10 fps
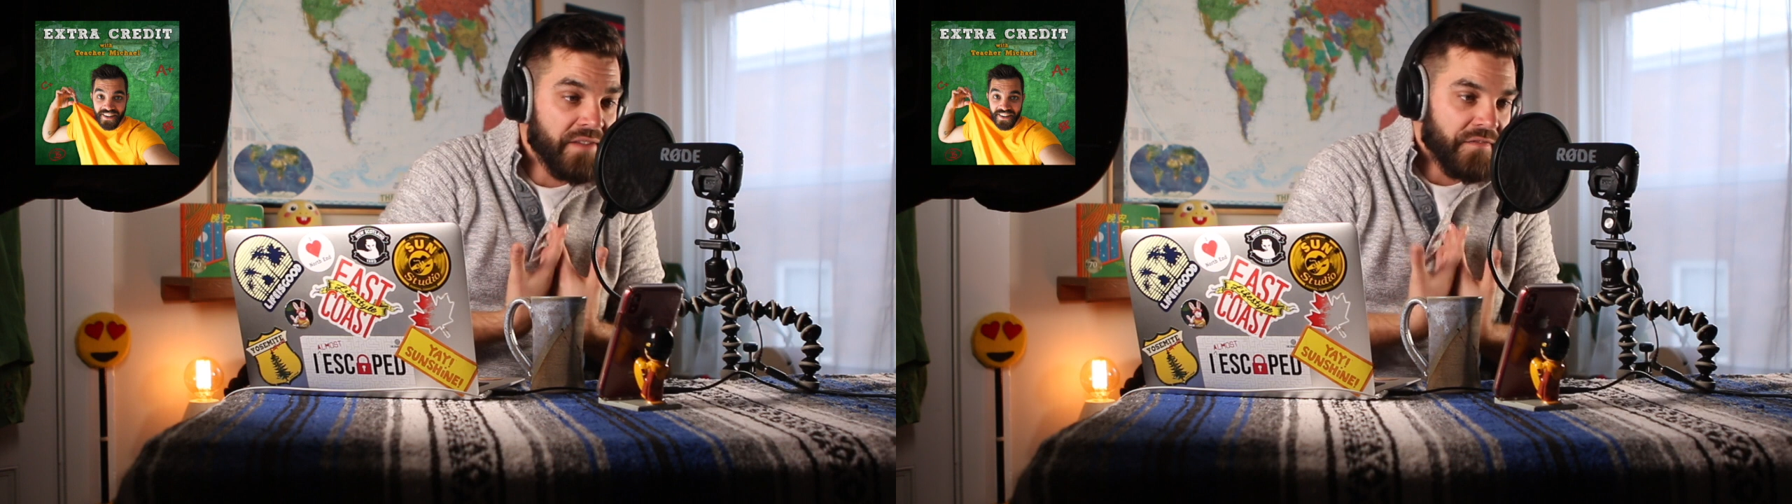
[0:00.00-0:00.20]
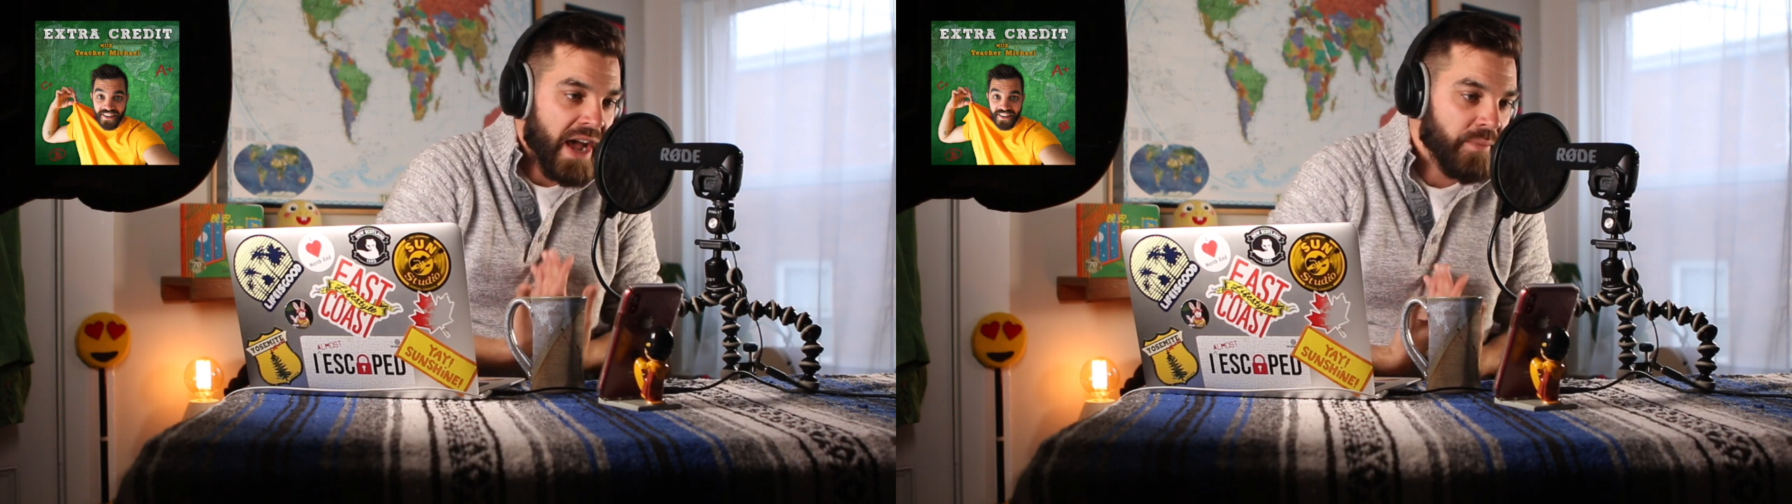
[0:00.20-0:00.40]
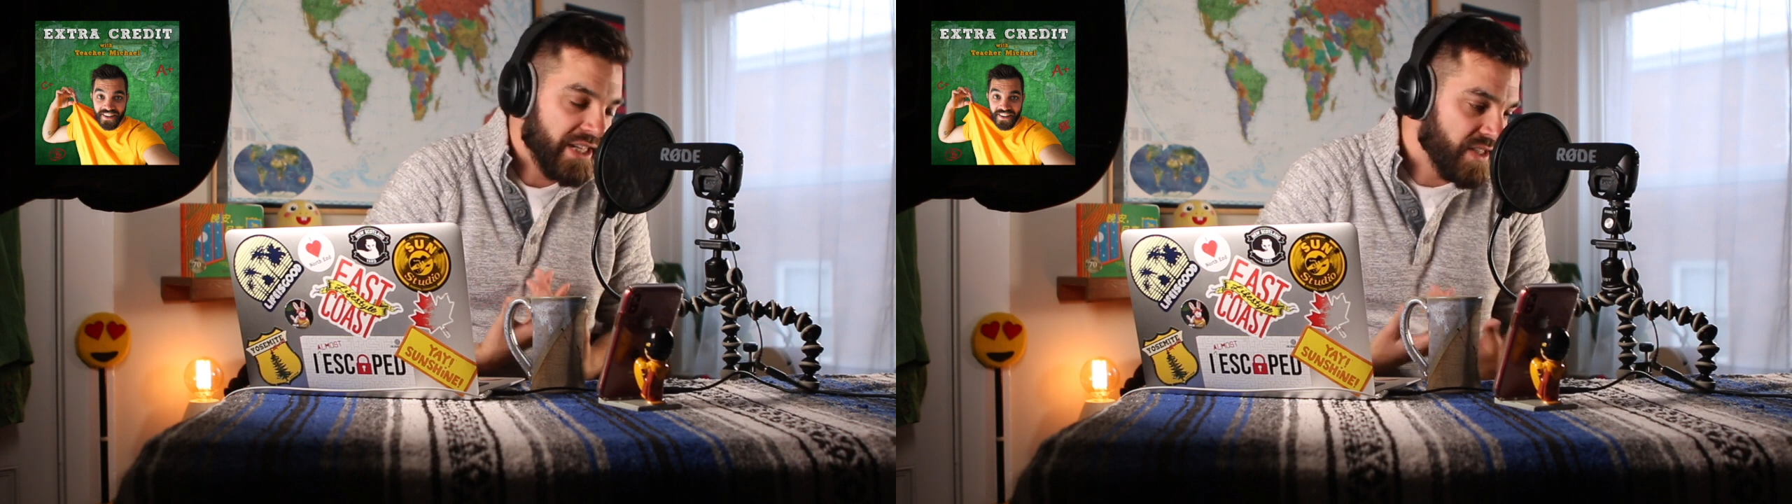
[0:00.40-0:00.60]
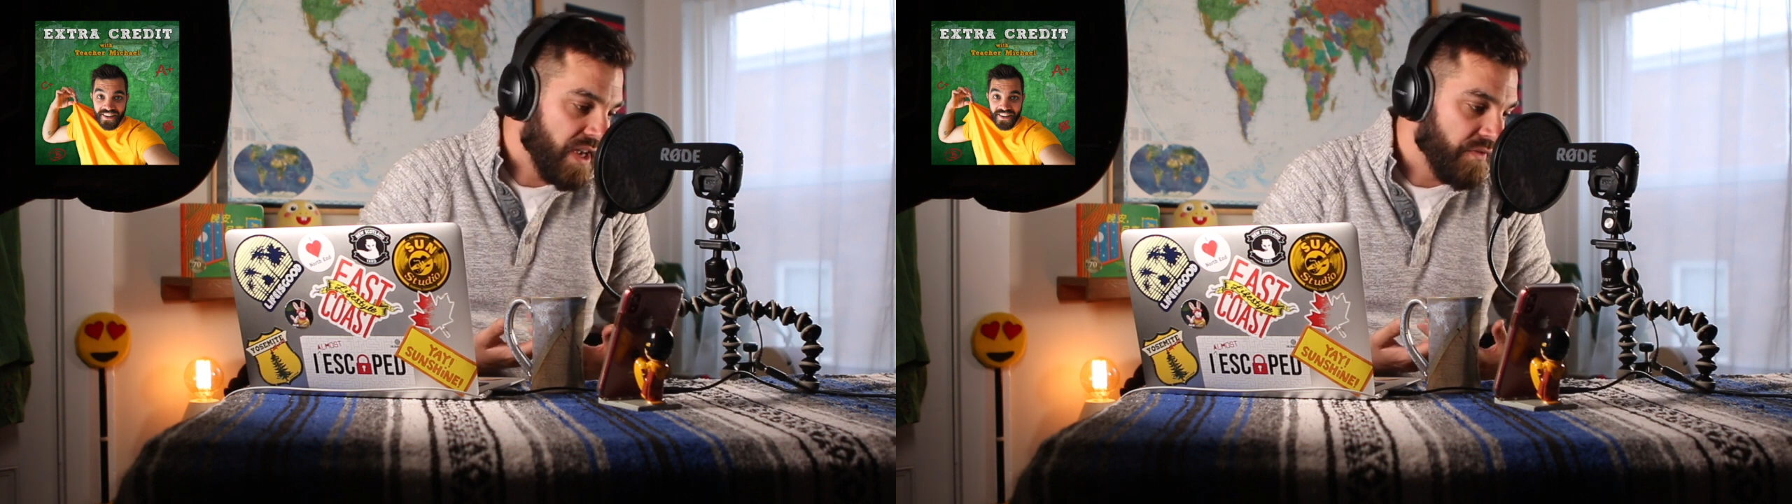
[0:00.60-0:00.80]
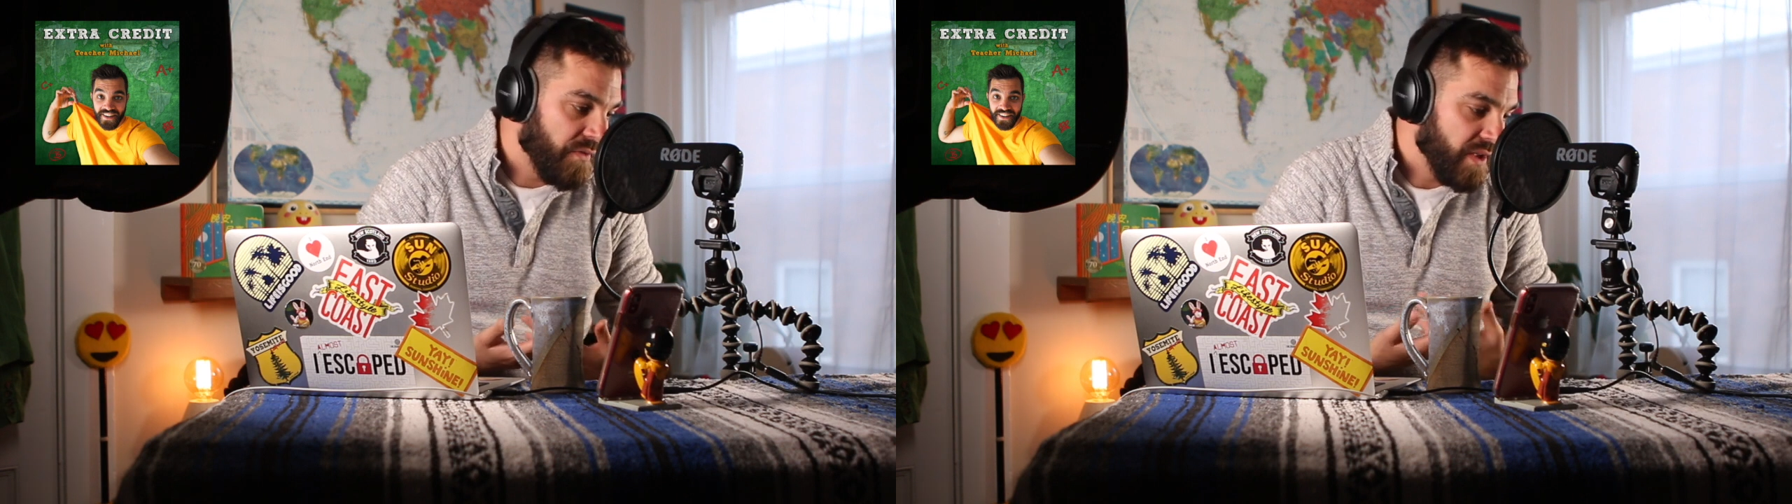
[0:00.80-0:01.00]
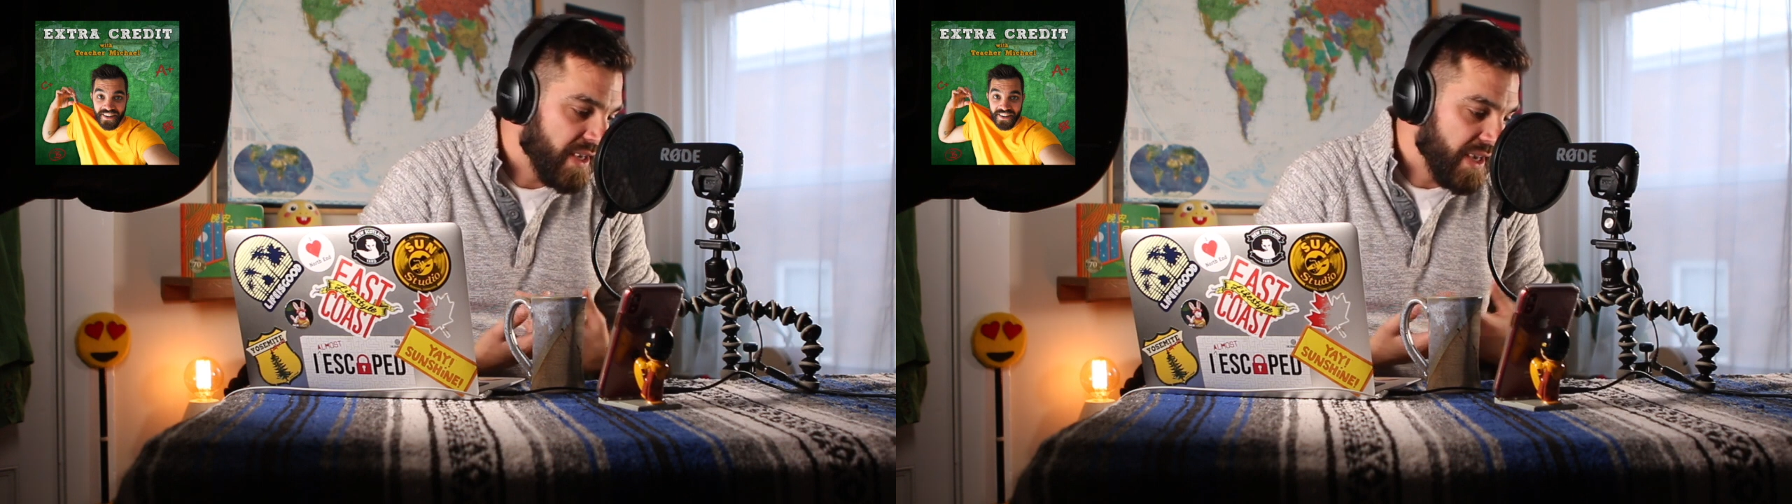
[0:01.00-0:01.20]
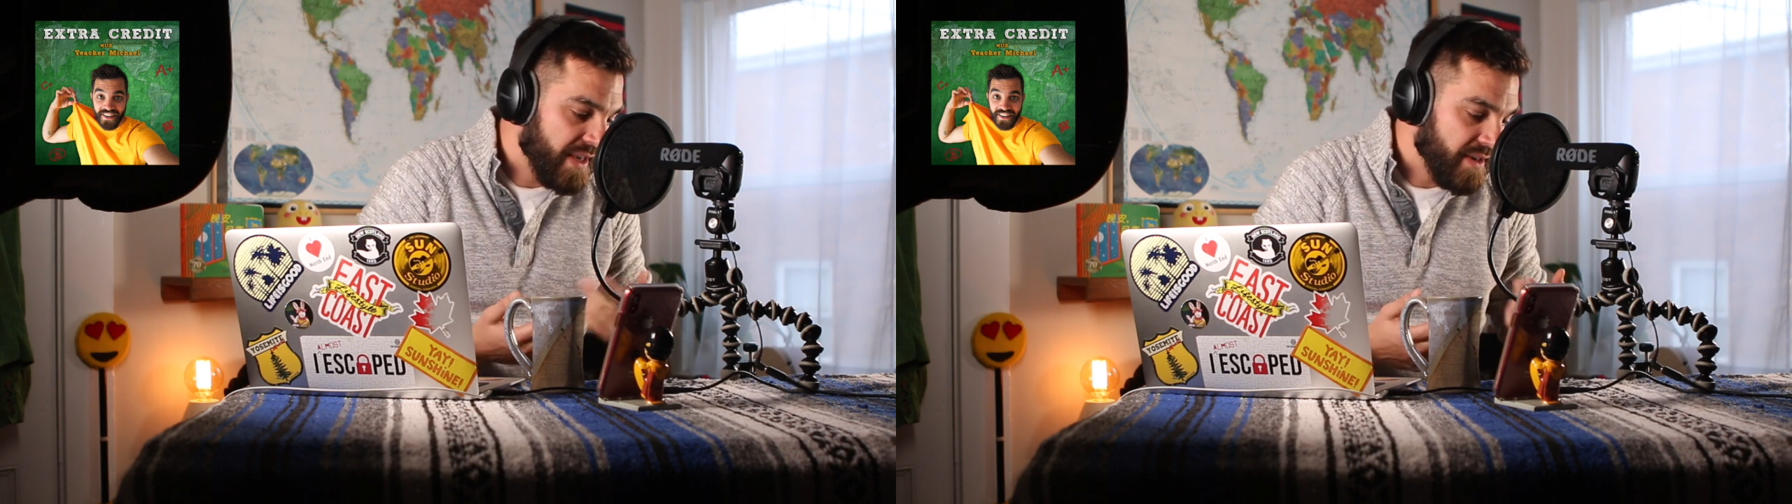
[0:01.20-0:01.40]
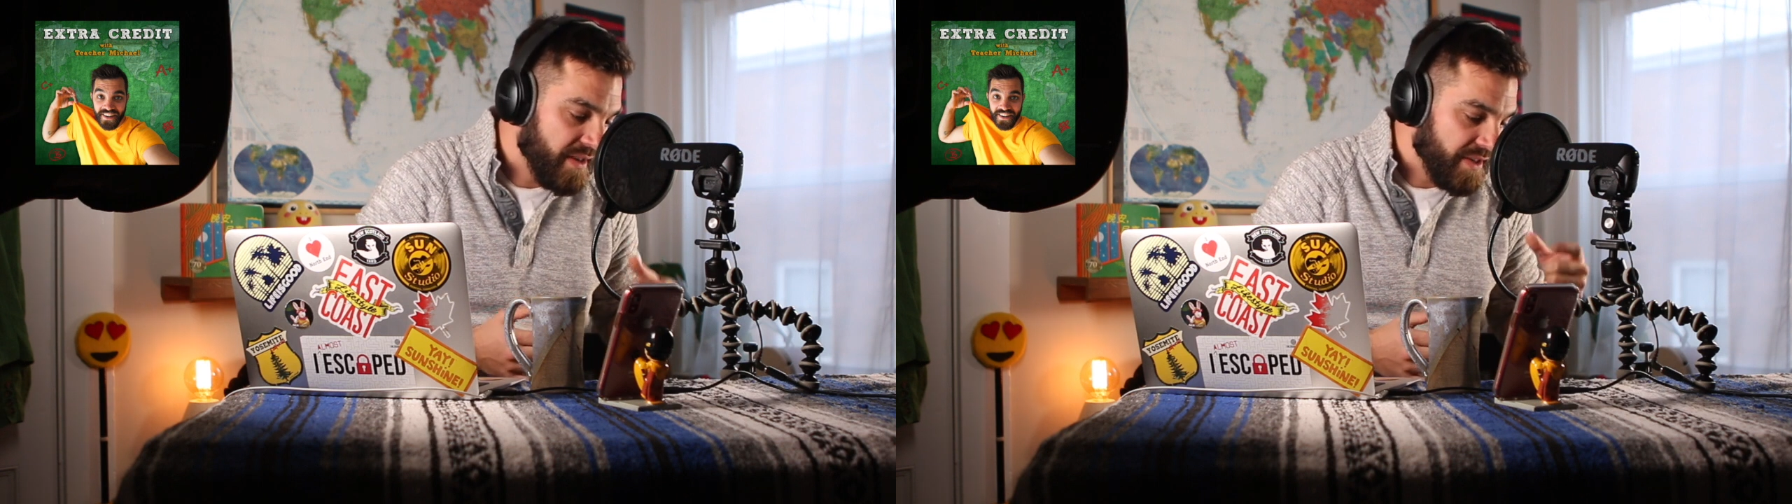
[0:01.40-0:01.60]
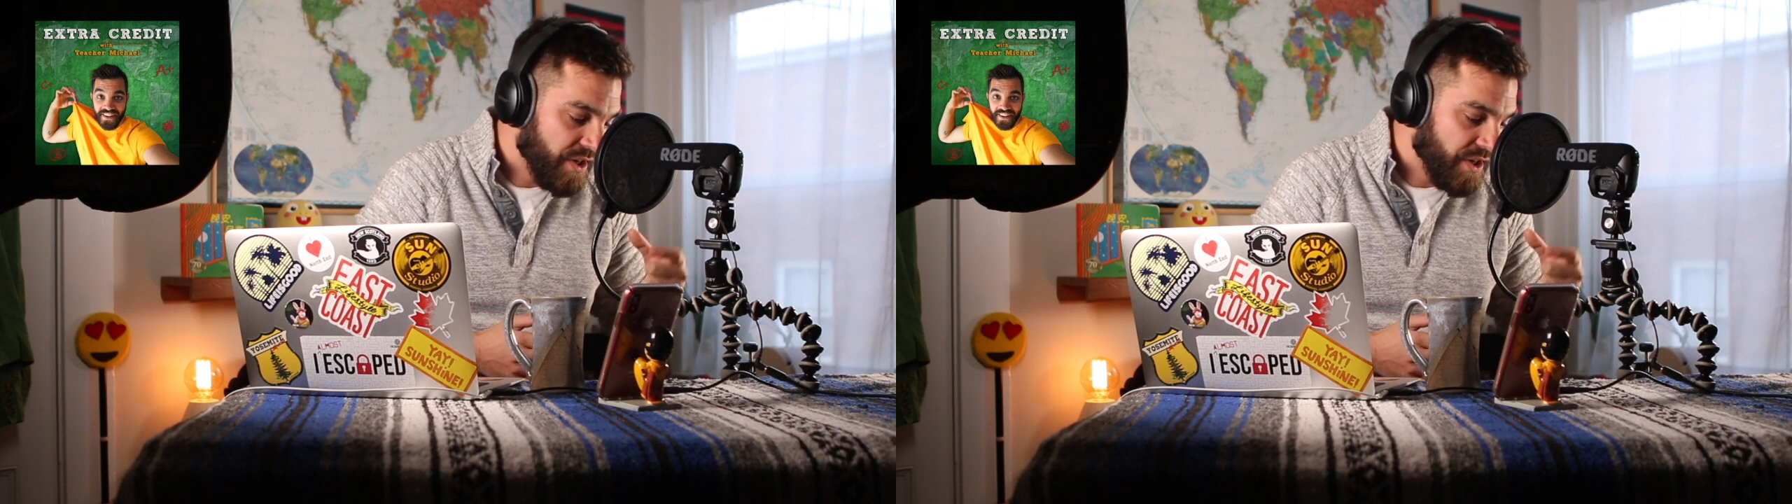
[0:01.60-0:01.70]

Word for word: I found myself in,